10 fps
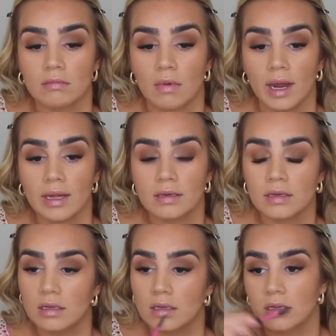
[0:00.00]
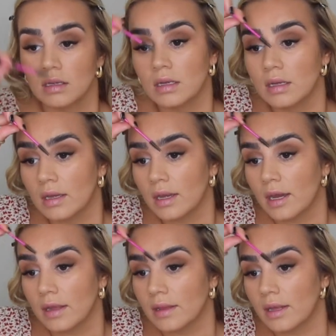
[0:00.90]
Right?
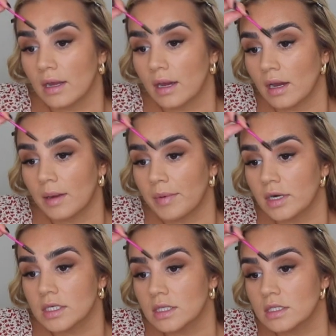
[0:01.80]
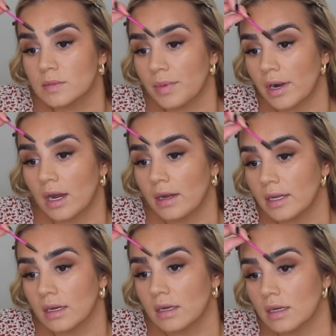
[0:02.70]
And then I brush this brow
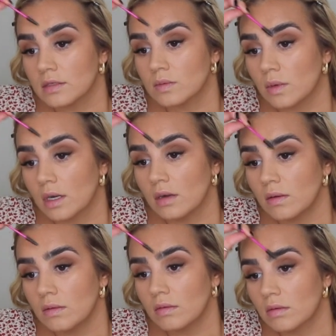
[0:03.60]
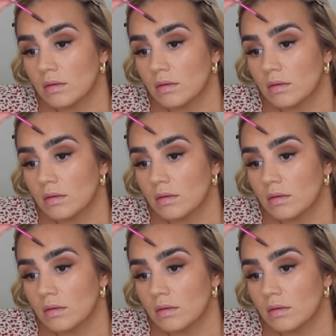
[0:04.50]
in as well.